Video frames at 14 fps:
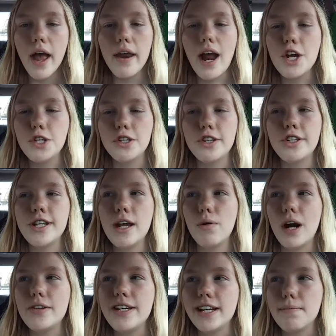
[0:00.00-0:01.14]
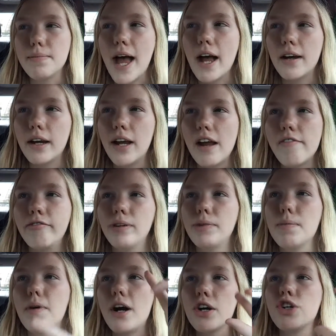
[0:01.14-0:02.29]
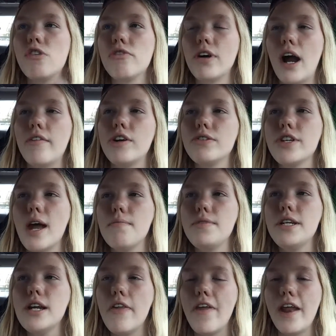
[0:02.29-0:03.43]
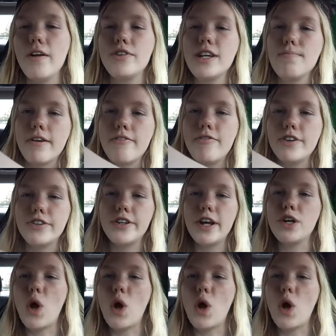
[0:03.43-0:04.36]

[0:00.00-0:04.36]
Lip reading: And I do this thing where I take them back and I flip the box over after it was empty, and then I take my fist and